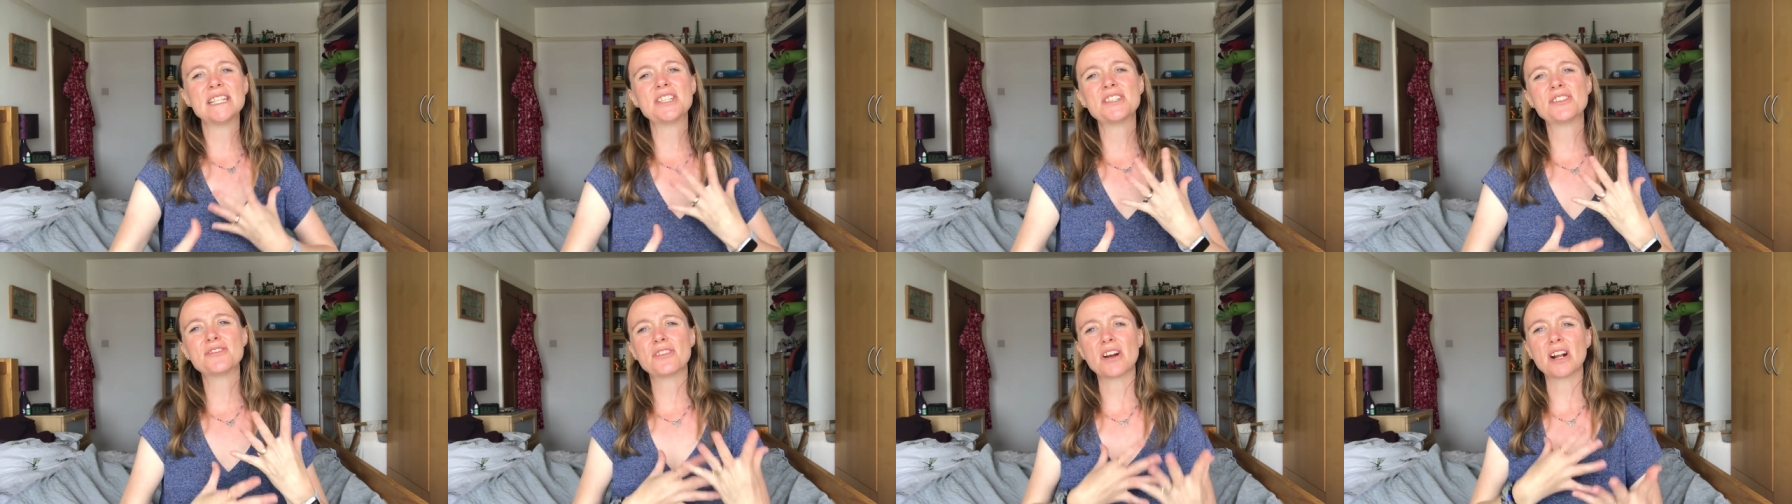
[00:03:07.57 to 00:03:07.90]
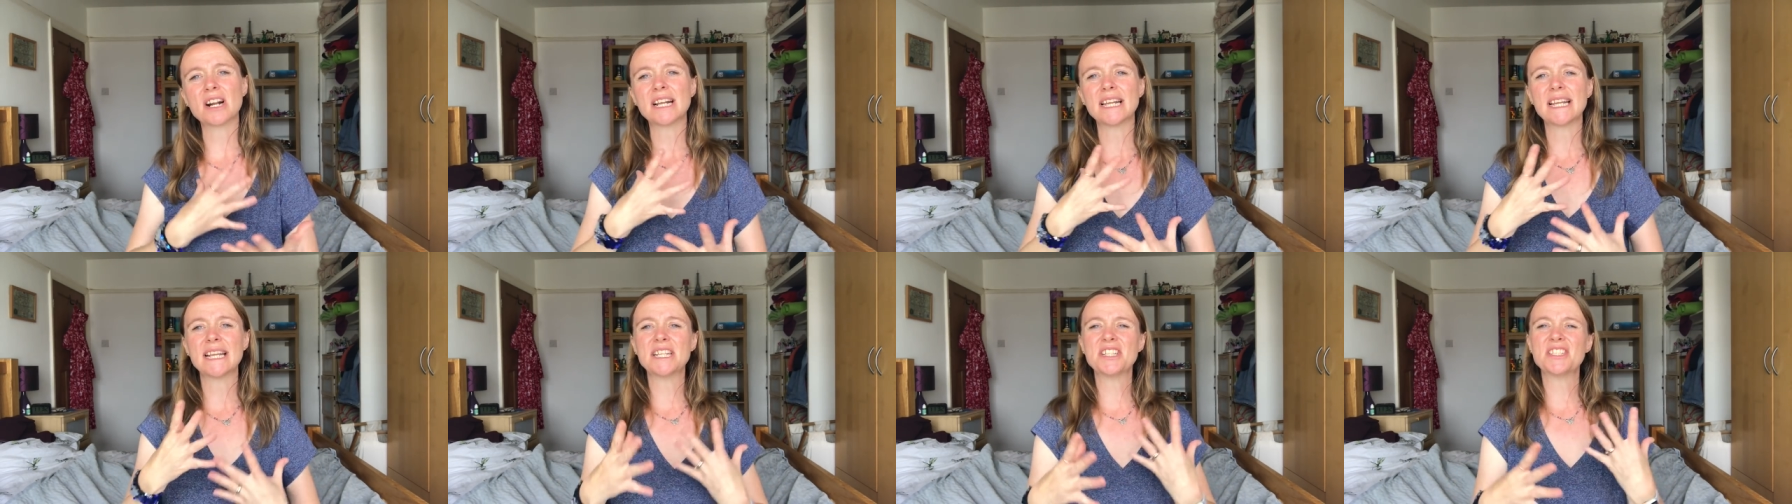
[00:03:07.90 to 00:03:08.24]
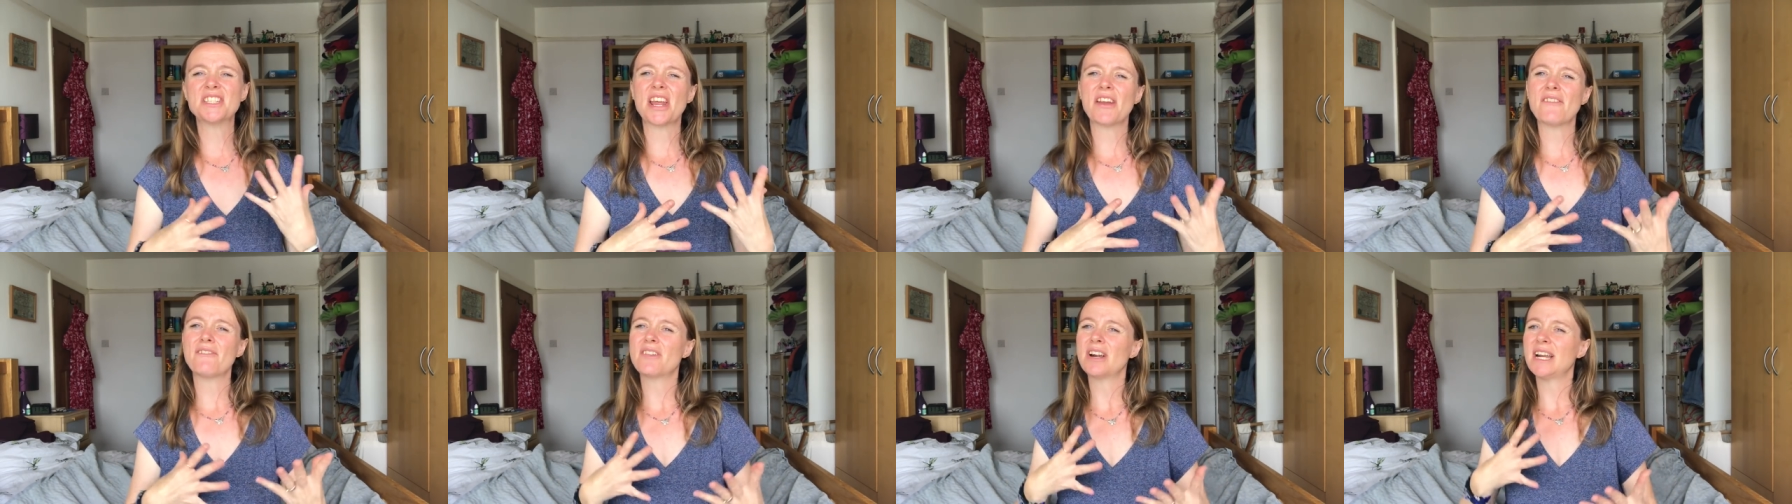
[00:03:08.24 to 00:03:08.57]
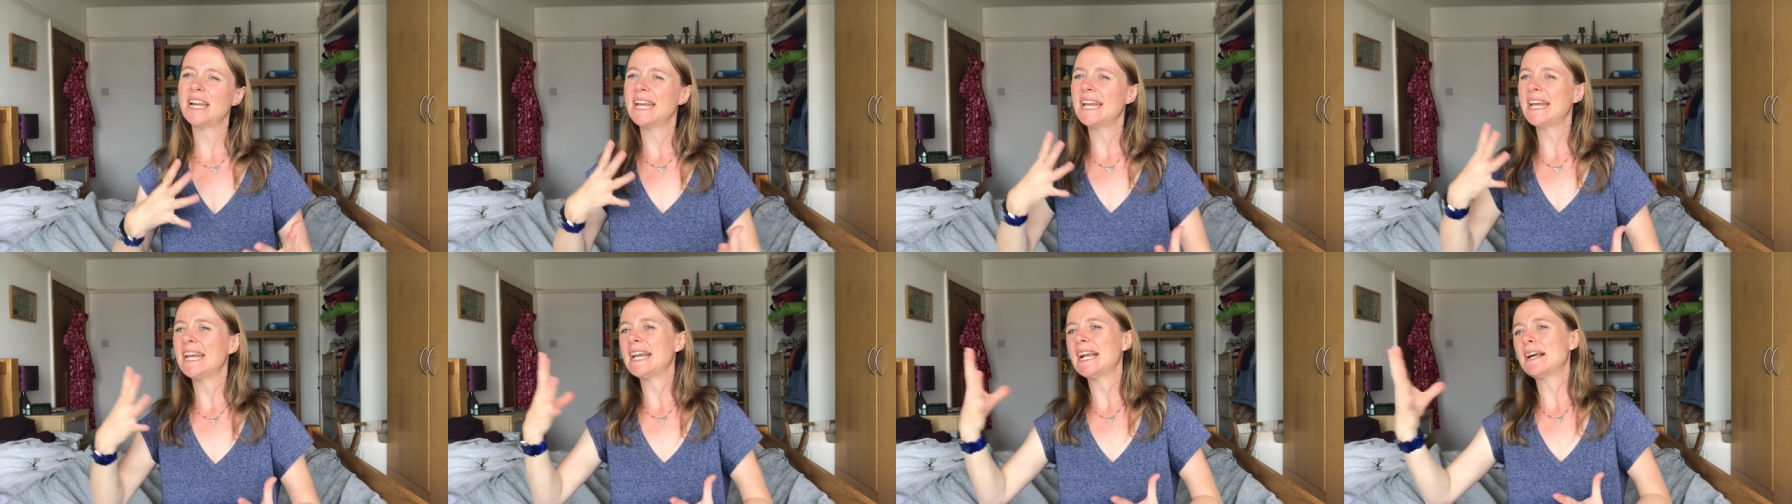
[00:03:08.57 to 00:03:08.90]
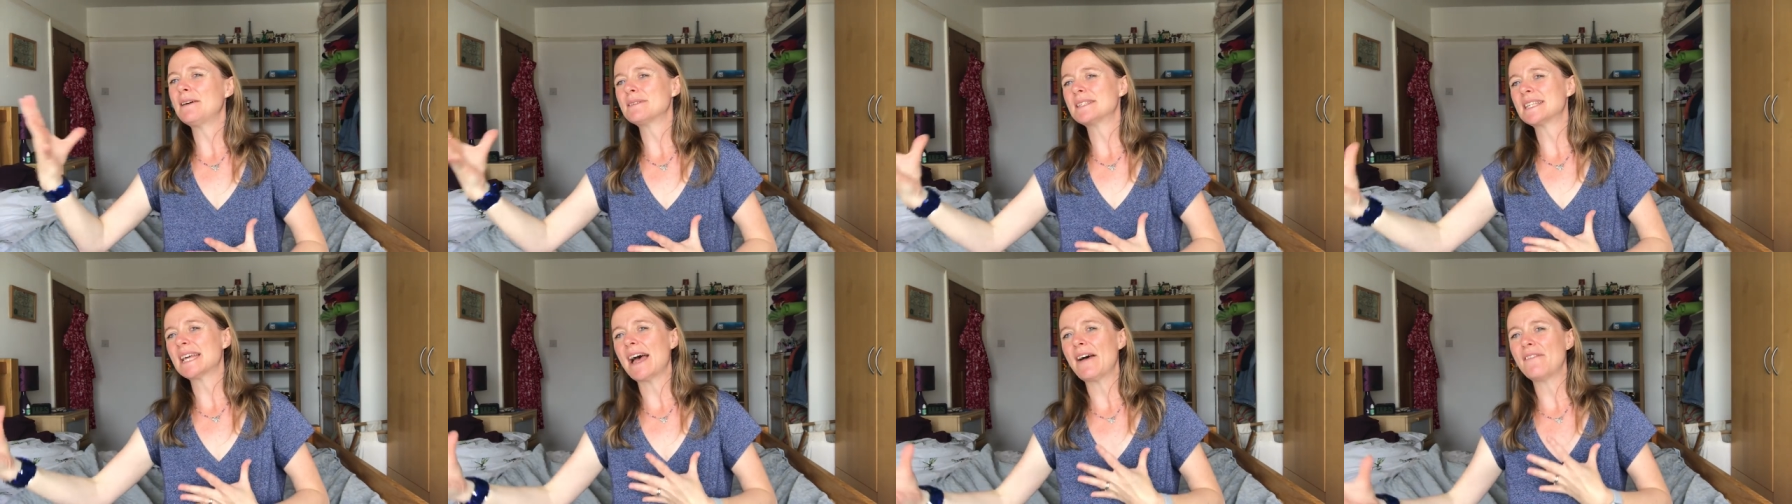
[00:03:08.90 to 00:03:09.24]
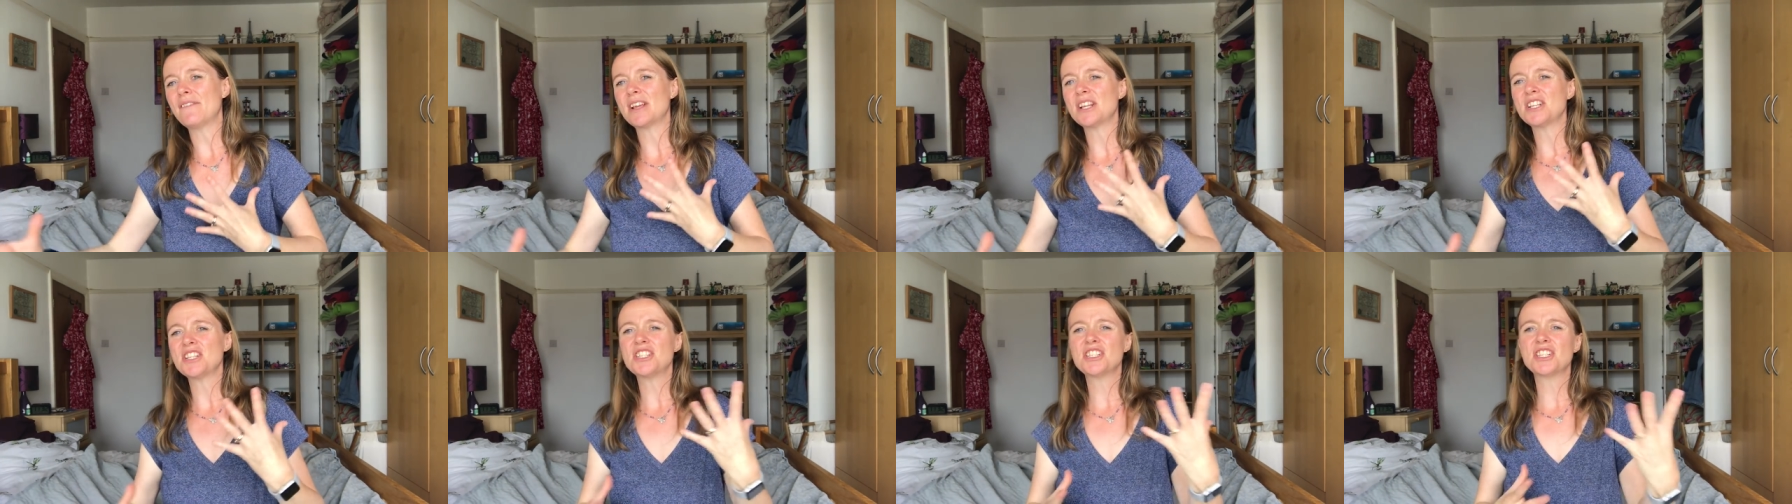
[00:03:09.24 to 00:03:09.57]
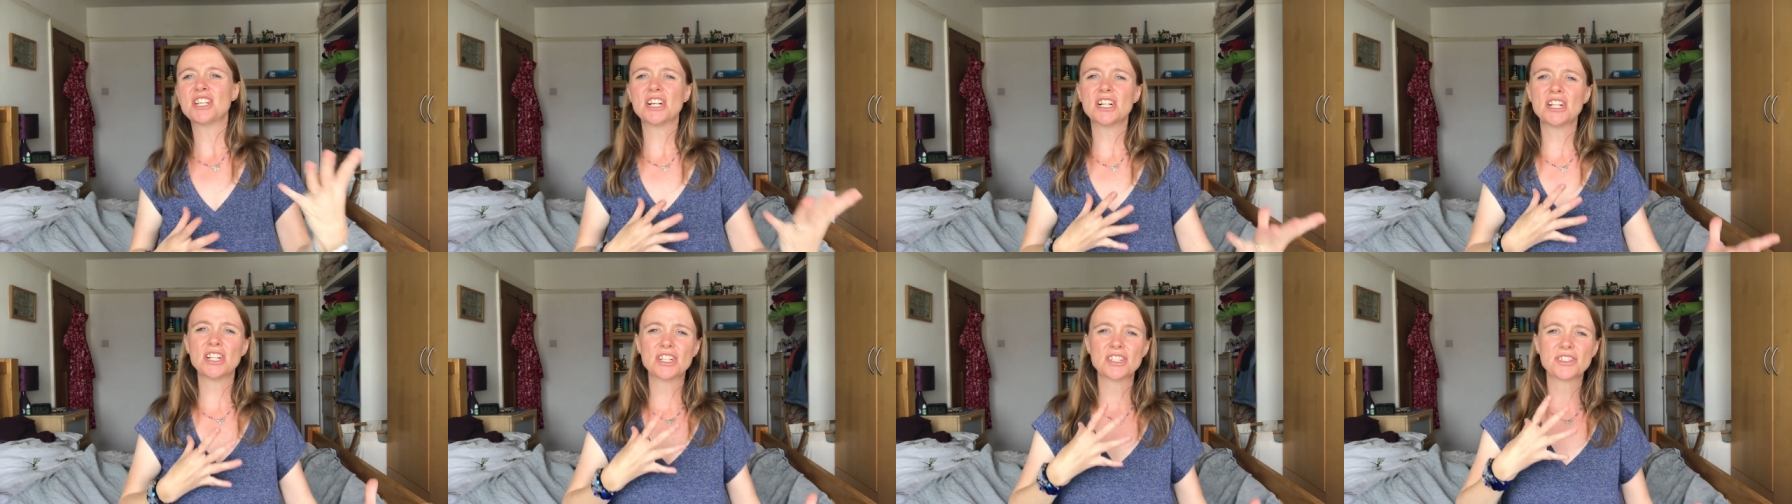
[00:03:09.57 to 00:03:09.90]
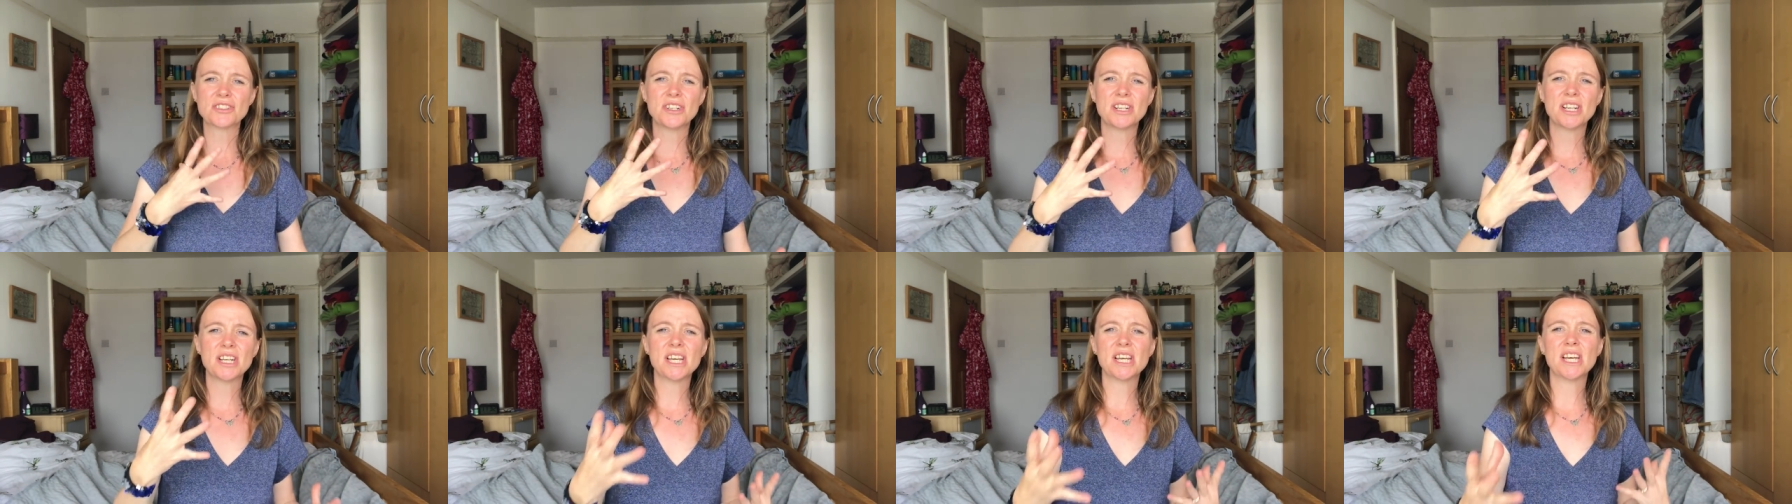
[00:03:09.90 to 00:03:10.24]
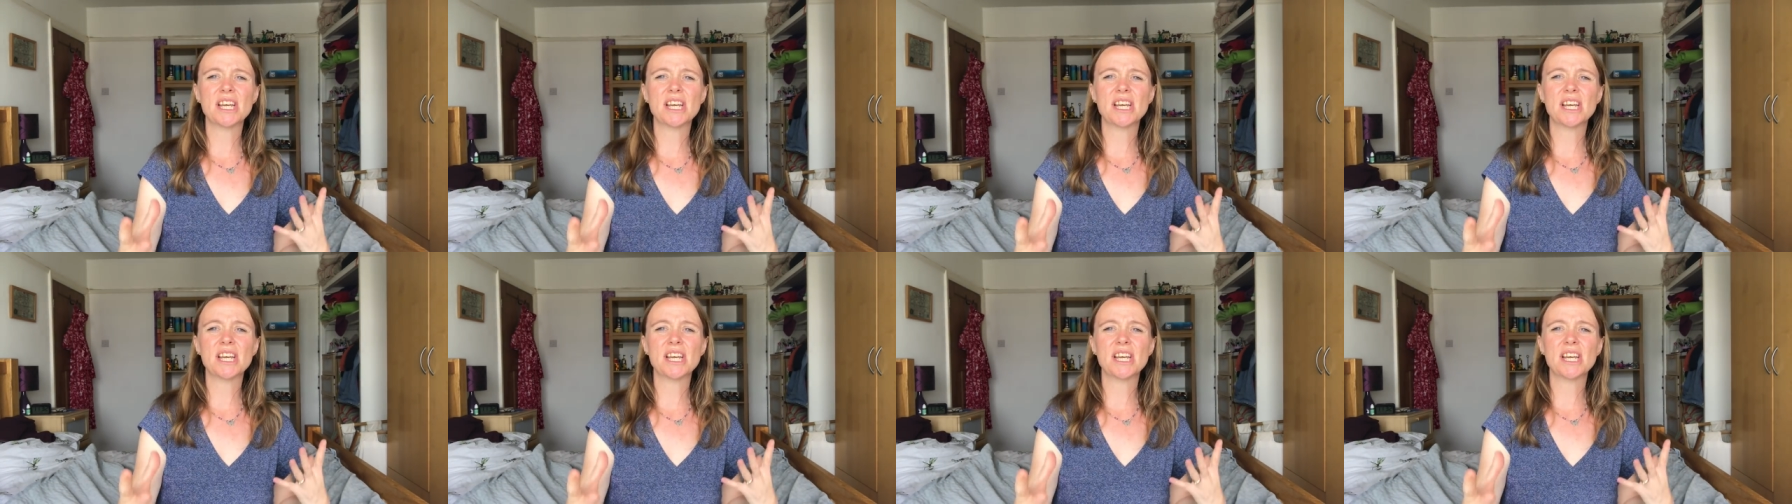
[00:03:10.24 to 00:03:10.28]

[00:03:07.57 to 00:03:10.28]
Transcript: struggling generally. I was having children.